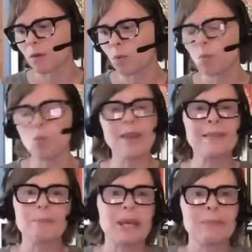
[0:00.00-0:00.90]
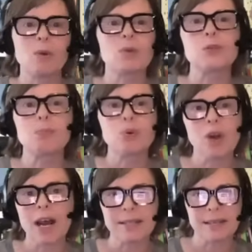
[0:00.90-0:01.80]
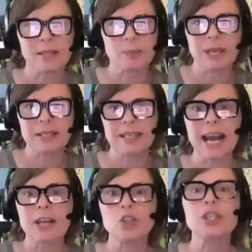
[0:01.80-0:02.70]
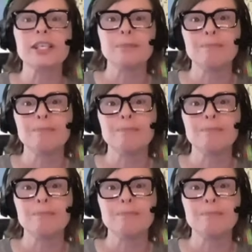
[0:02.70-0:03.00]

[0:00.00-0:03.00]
when the pigment was processed because it actually